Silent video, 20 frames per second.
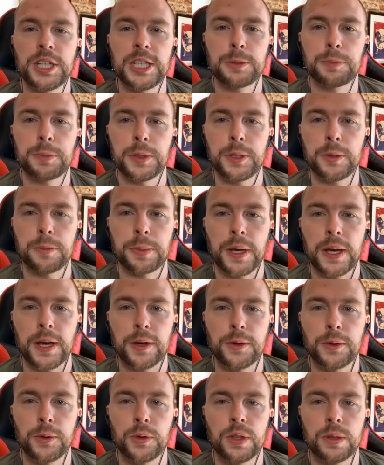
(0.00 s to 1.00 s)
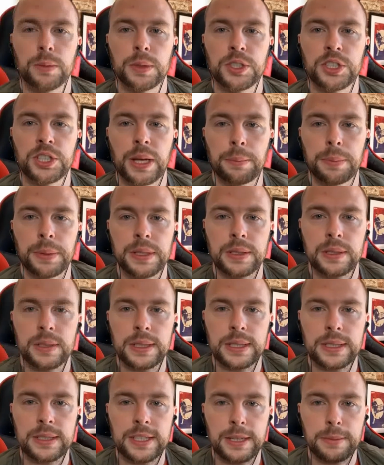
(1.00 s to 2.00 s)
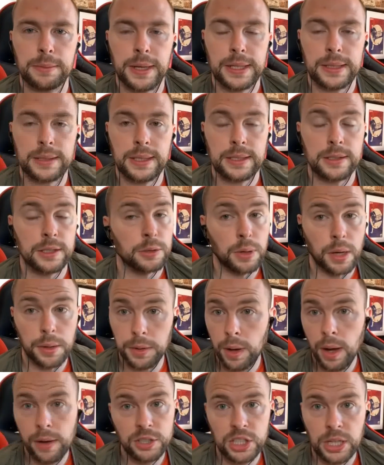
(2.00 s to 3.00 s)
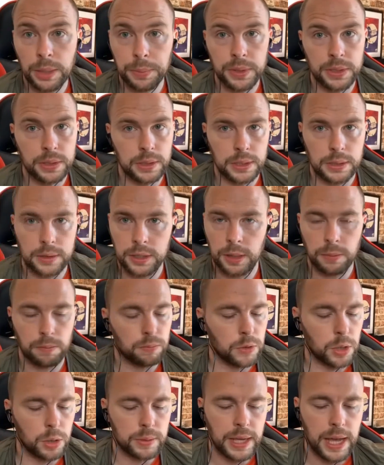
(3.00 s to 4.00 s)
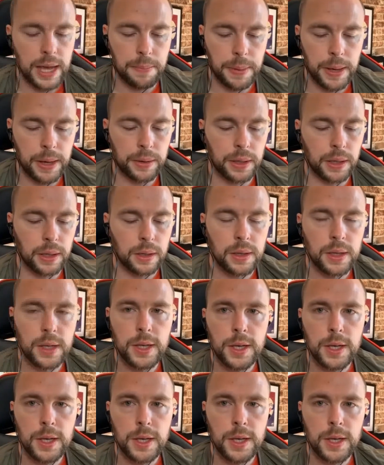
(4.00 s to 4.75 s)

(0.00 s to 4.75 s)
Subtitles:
but you better call them a Champions League team next season. Oh, you are a Champions League team. No doubt about it.